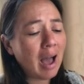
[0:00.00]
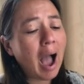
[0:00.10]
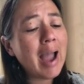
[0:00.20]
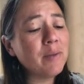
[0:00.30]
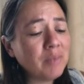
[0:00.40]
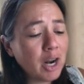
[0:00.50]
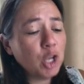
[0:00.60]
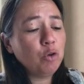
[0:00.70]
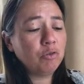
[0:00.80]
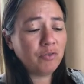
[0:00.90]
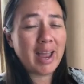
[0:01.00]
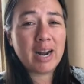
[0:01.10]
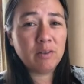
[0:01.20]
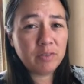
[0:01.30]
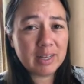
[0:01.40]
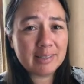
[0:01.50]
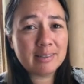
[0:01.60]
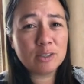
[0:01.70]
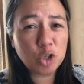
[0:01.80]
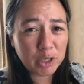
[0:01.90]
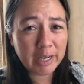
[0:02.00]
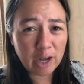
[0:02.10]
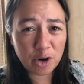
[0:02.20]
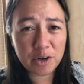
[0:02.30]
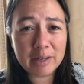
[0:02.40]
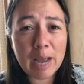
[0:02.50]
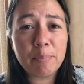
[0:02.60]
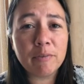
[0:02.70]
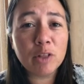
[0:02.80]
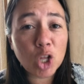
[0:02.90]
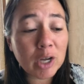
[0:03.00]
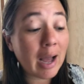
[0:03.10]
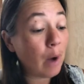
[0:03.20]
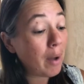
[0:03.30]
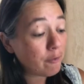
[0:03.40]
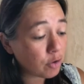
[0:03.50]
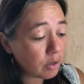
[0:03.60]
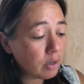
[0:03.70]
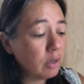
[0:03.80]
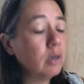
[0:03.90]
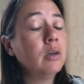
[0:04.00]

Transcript: I am not a huge fan of this cookie cutter type of look. However,